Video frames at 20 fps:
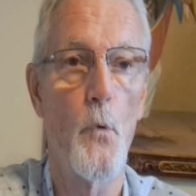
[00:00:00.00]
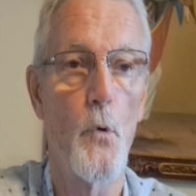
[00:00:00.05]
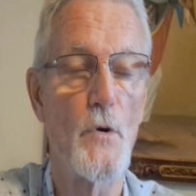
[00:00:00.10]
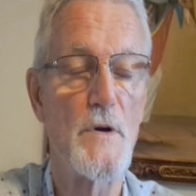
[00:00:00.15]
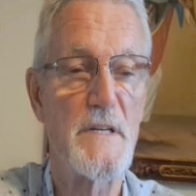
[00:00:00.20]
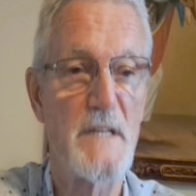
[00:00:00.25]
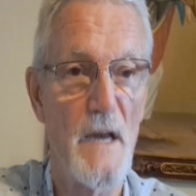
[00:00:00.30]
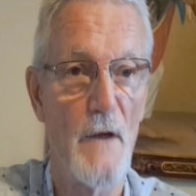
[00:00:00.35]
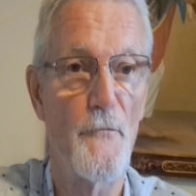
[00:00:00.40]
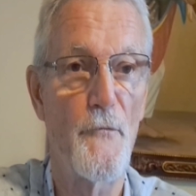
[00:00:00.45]
more
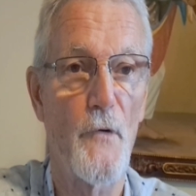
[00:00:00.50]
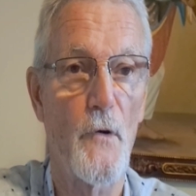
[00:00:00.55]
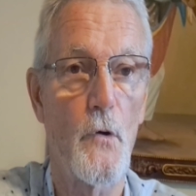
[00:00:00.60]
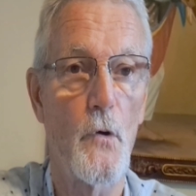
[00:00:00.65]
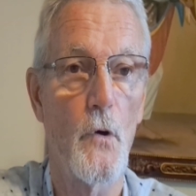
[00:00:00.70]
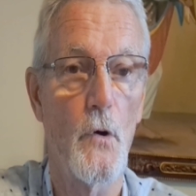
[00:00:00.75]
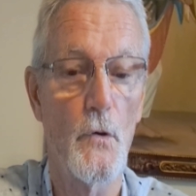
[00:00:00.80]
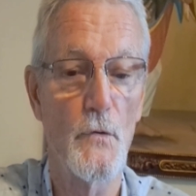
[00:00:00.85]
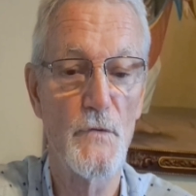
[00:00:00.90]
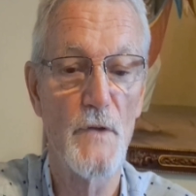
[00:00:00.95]

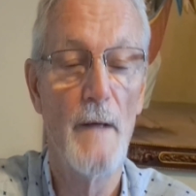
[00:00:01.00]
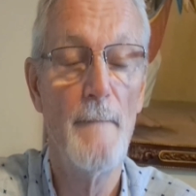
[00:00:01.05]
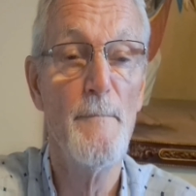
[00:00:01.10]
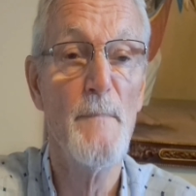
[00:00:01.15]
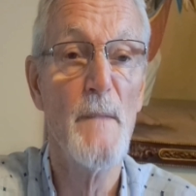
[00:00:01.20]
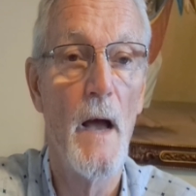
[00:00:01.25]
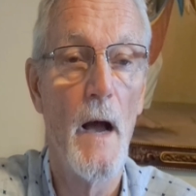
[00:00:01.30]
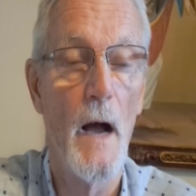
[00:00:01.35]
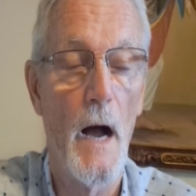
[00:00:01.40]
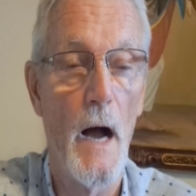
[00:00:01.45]
difficult
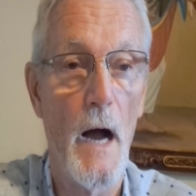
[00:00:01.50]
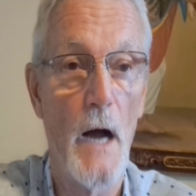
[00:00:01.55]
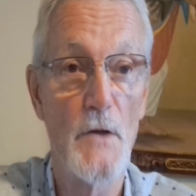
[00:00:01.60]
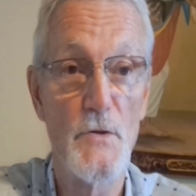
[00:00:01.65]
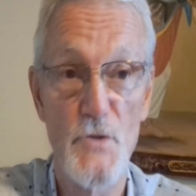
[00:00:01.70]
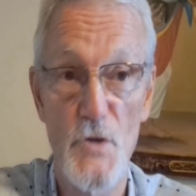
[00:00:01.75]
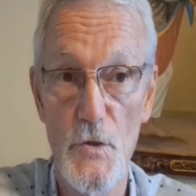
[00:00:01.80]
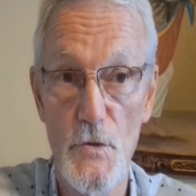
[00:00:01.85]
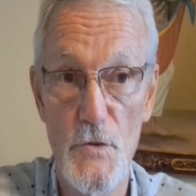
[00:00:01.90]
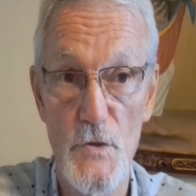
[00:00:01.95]

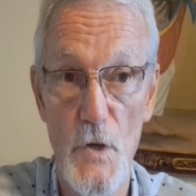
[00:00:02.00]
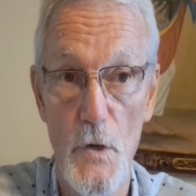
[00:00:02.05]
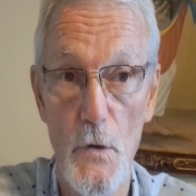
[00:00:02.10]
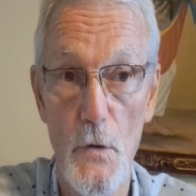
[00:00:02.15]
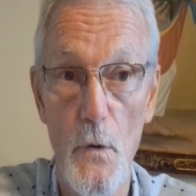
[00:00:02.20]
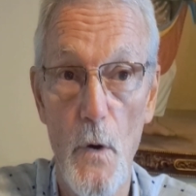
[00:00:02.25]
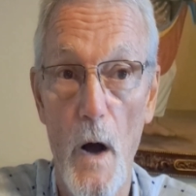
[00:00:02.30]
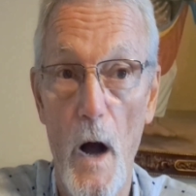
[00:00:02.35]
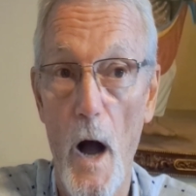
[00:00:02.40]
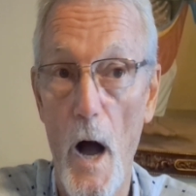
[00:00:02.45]
to
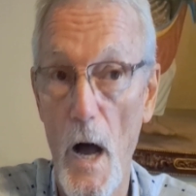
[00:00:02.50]
do.